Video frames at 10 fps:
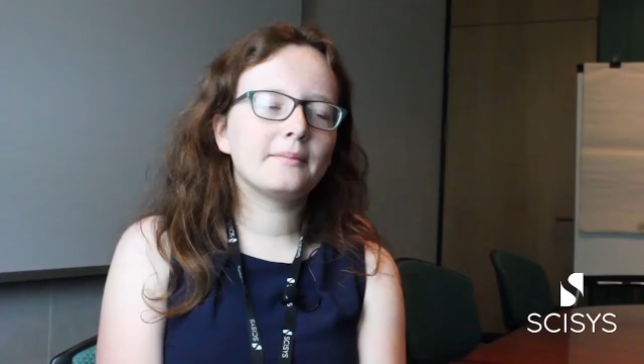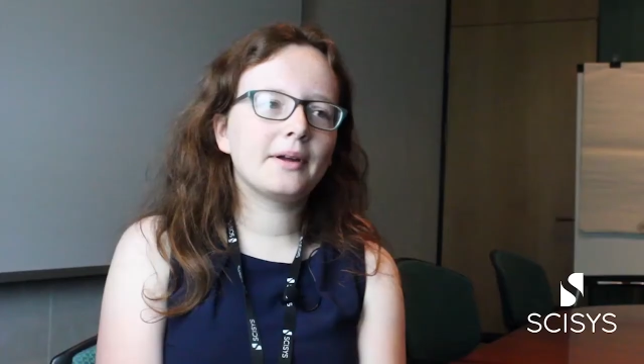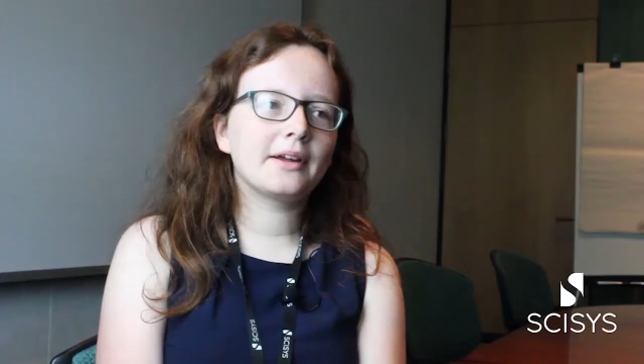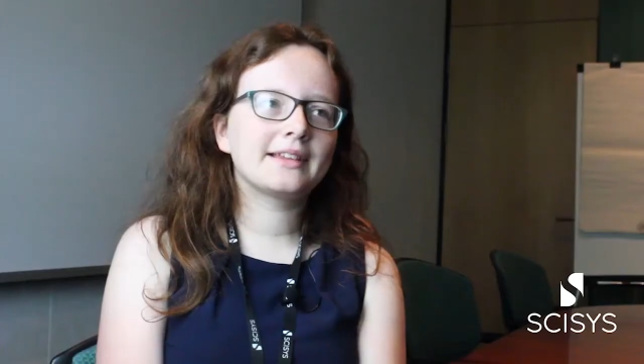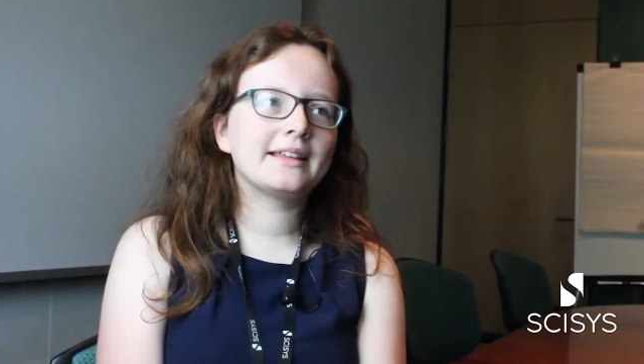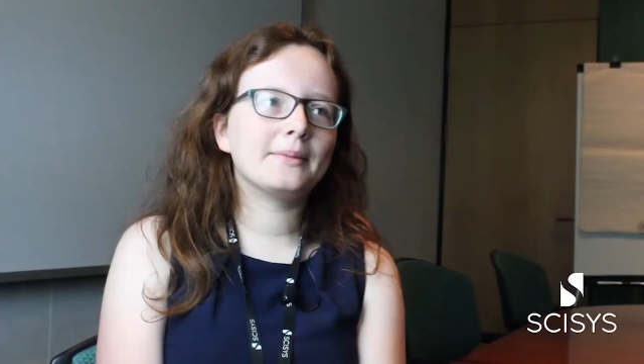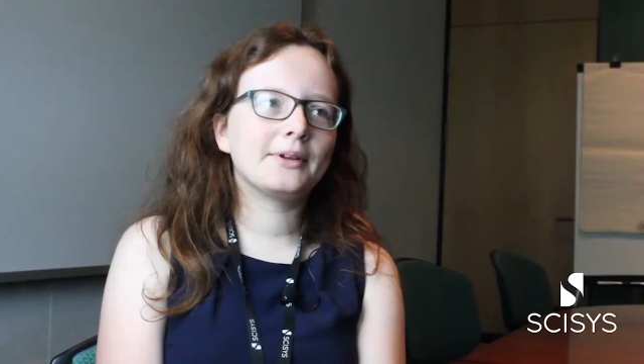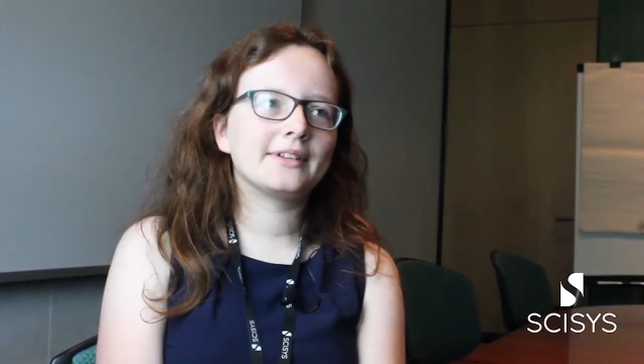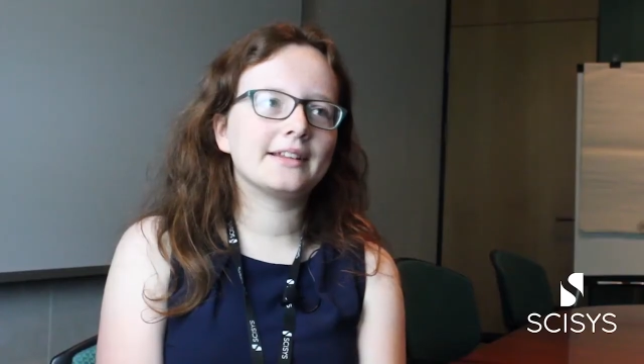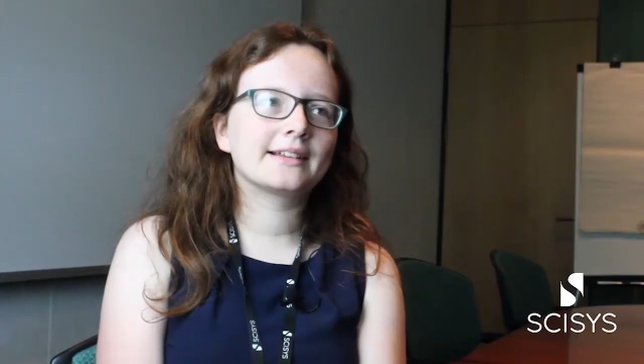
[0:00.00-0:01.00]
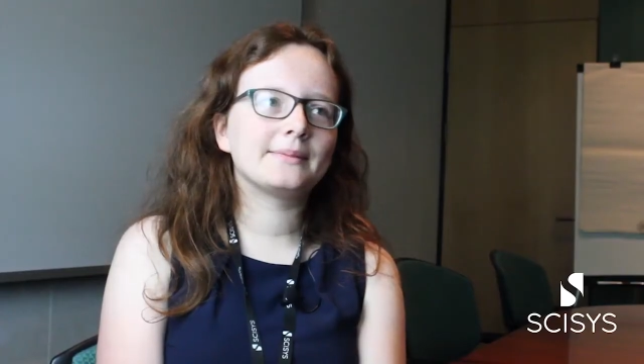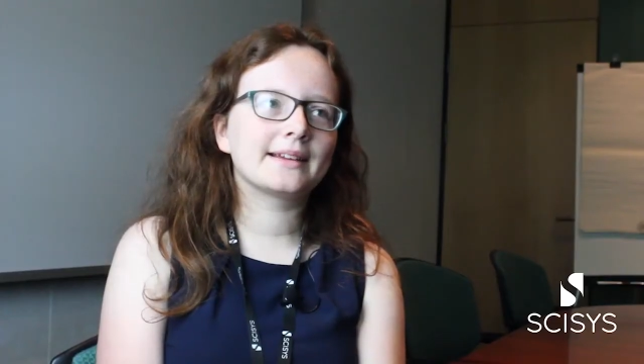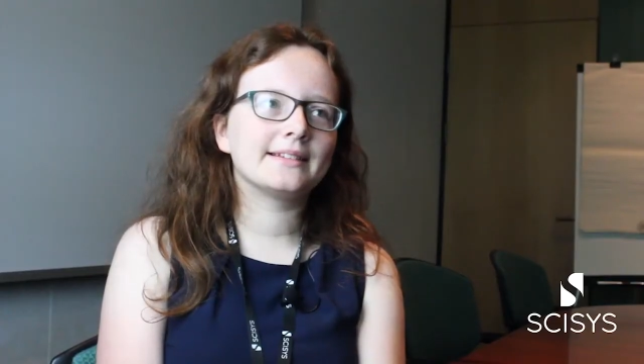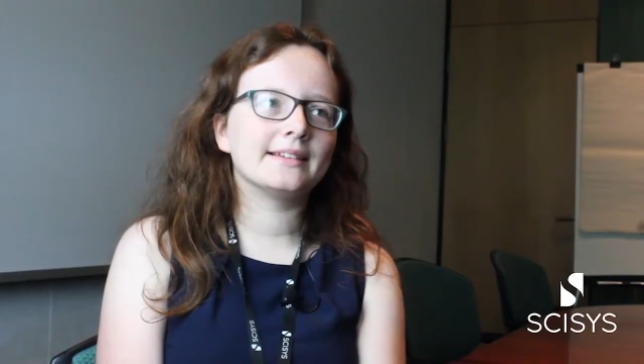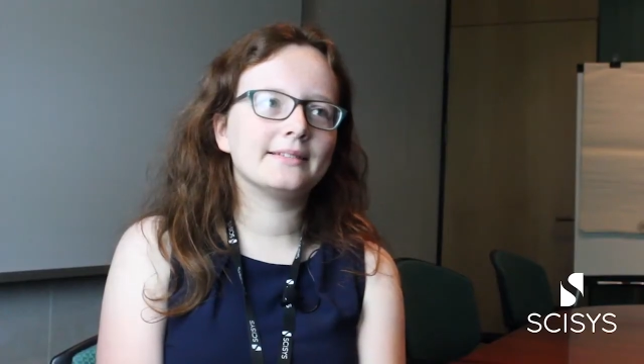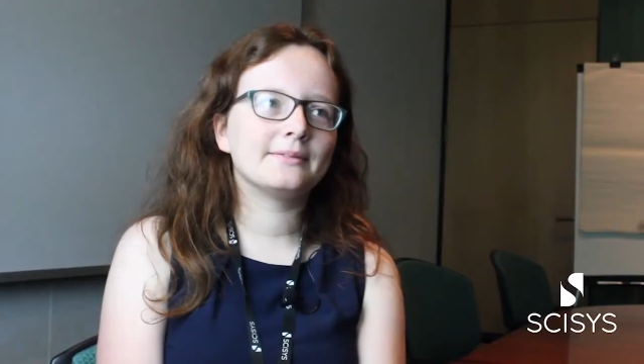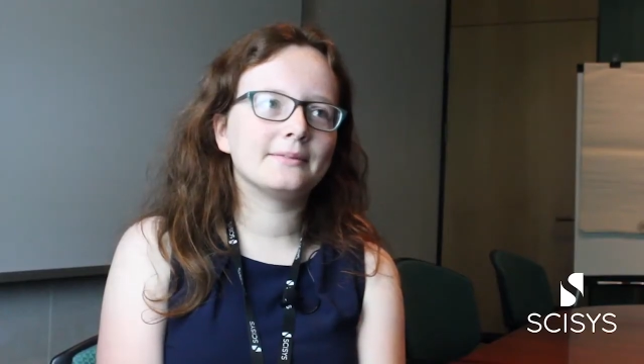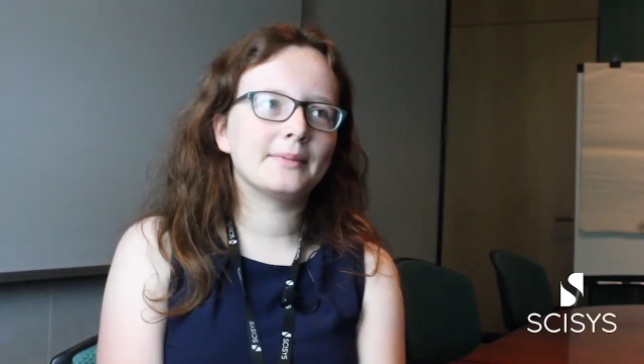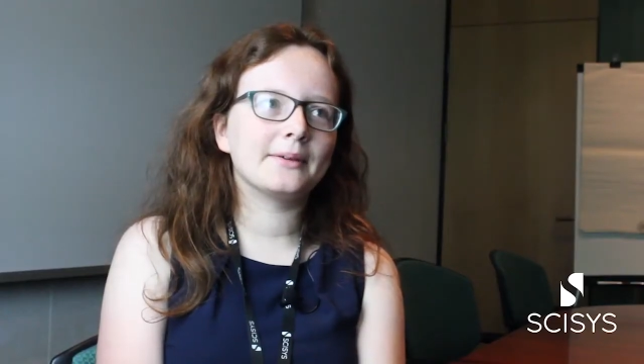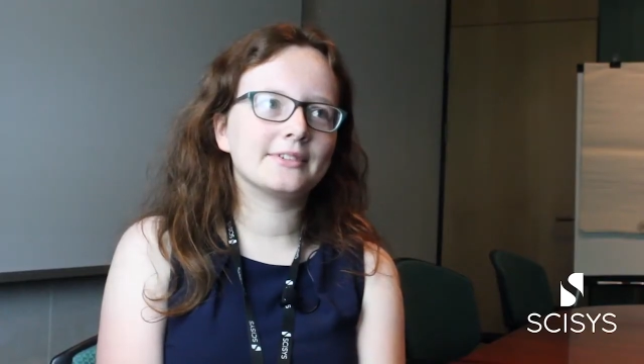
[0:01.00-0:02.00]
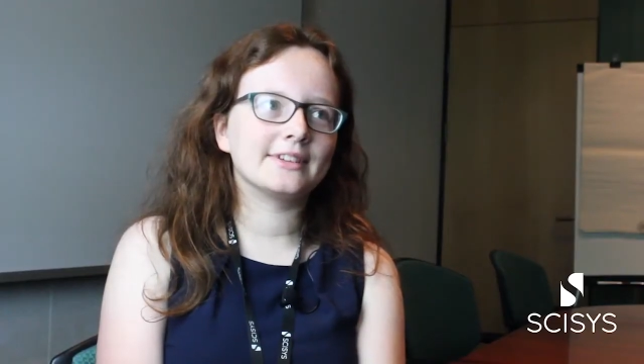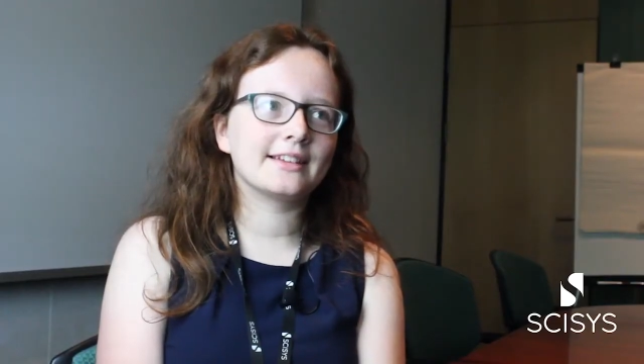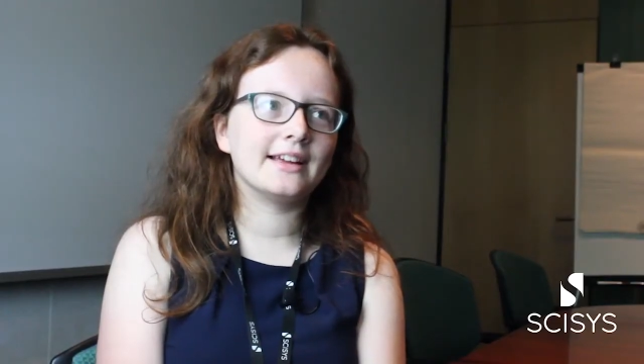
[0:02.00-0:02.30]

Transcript: i say the most unexpected, but it was just